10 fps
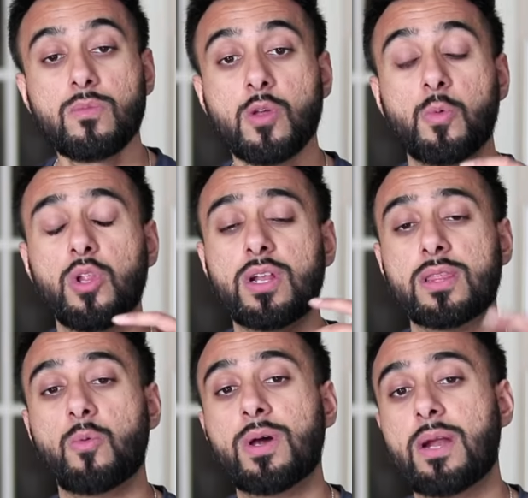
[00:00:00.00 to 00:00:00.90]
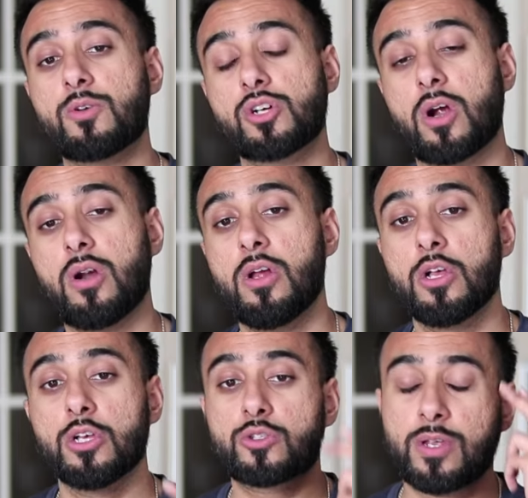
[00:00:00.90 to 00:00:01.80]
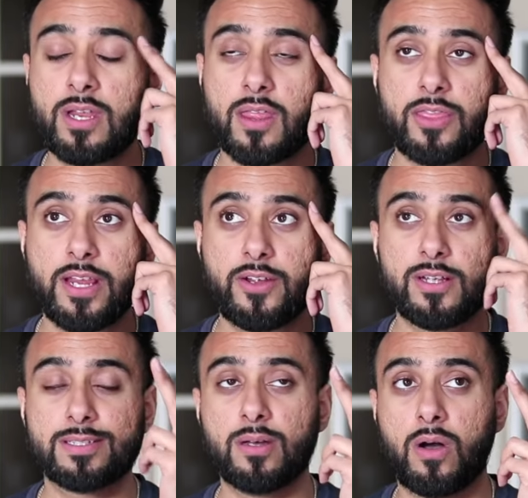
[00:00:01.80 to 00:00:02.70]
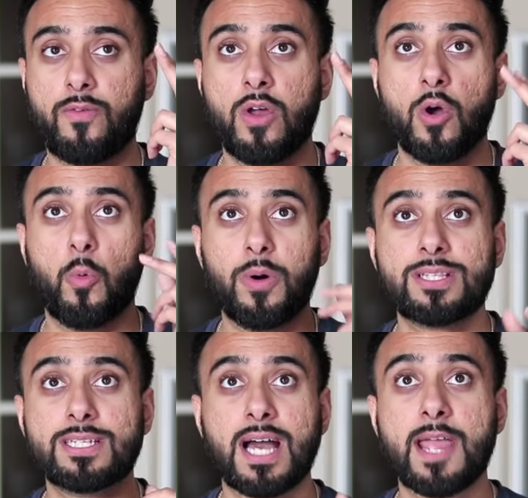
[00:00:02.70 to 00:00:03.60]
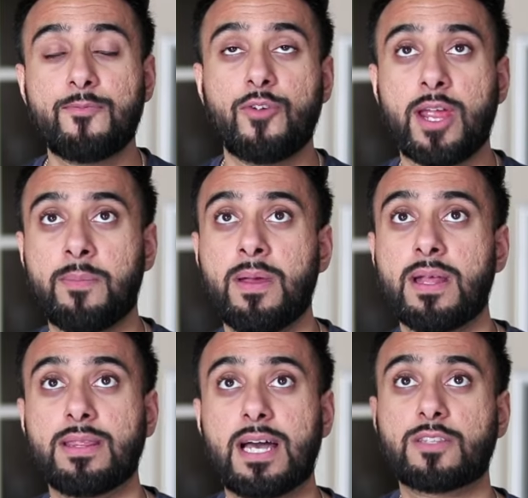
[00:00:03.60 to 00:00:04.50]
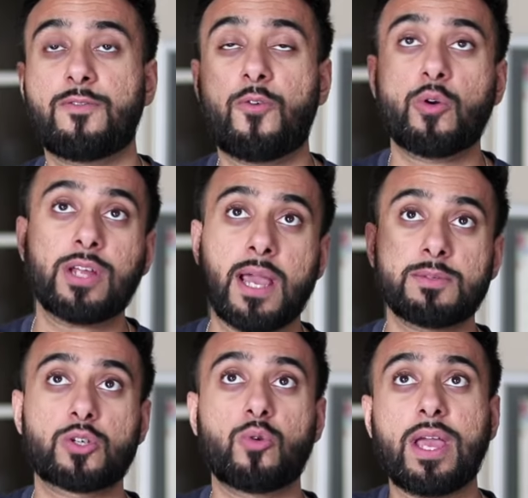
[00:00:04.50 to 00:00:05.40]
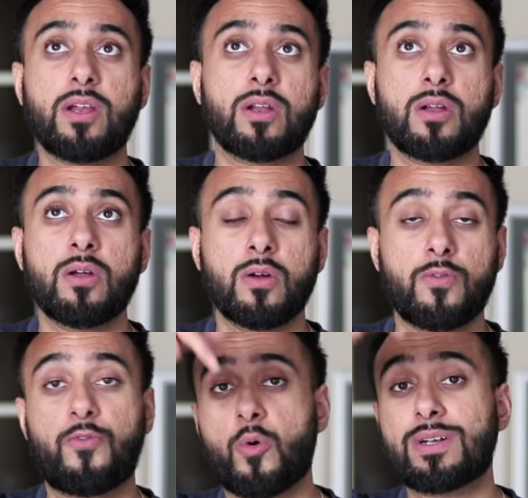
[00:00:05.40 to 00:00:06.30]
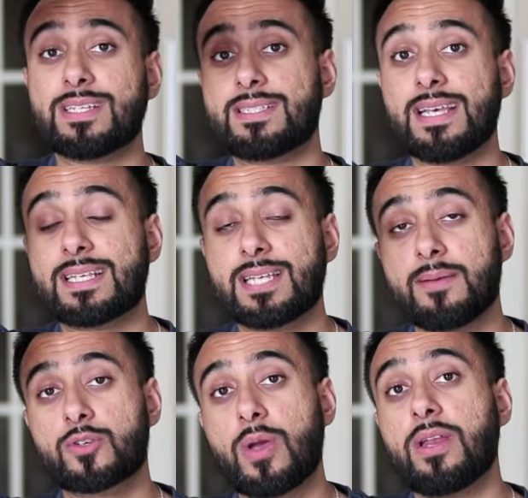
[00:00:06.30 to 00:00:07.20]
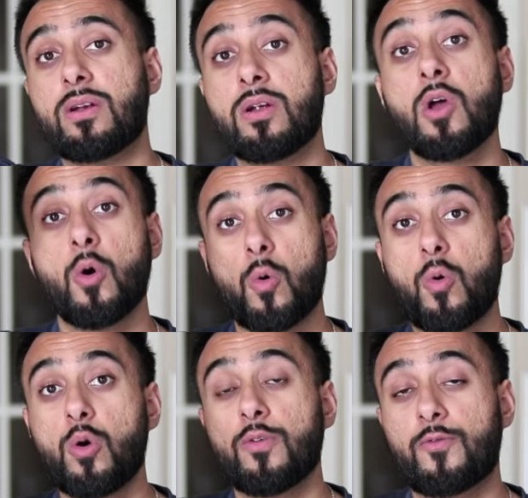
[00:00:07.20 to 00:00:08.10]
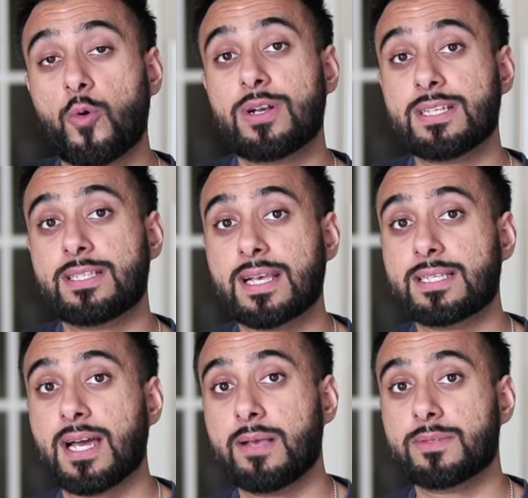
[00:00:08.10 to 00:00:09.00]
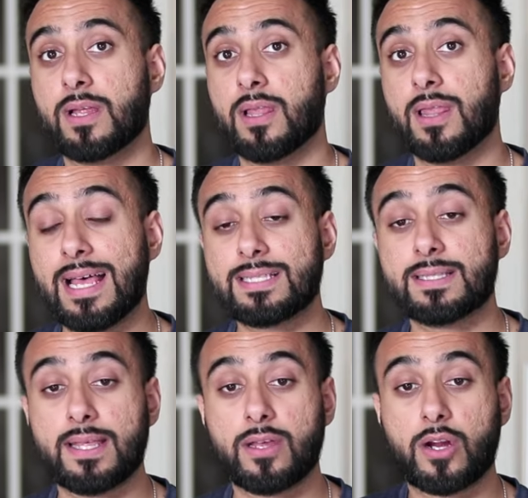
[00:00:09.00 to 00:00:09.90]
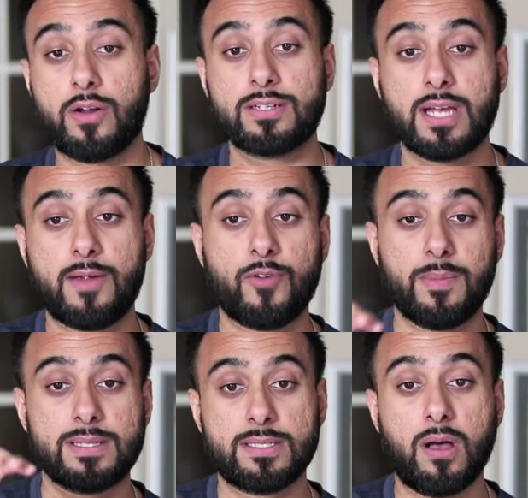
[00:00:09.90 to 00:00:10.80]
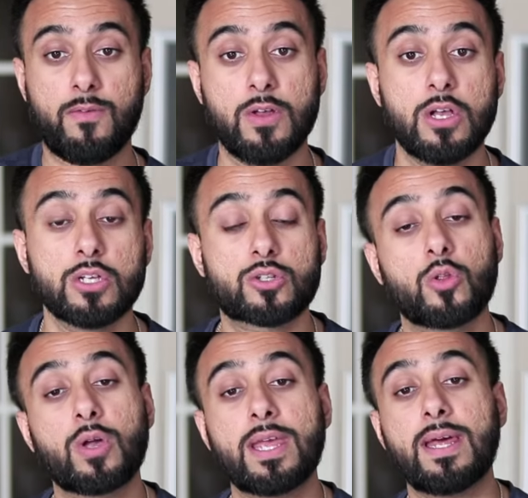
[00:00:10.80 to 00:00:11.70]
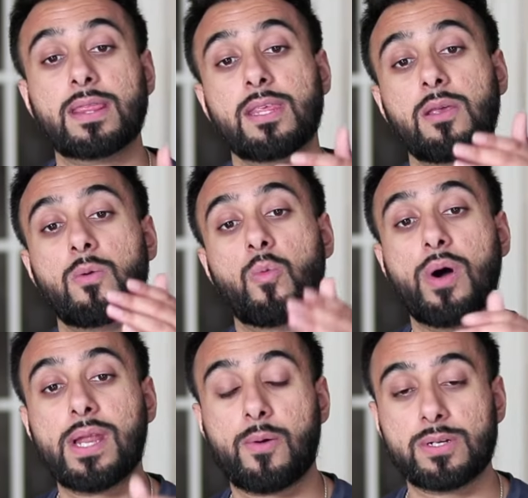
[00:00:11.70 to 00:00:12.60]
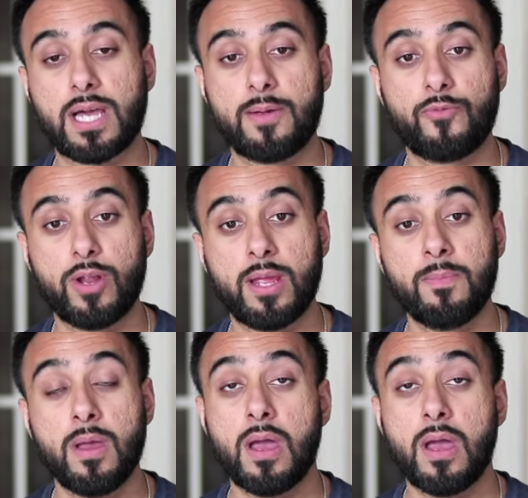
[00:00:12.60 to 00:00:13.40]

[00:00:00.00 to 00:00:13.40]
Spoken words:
We're looking at the 1 hour chart. So you need to think to yourself, what's a time frame that's 4 times greater, 4 to 6 times greater, or 4 to 6 times less than the current time frame itself? So looking at the 1 hour time frame,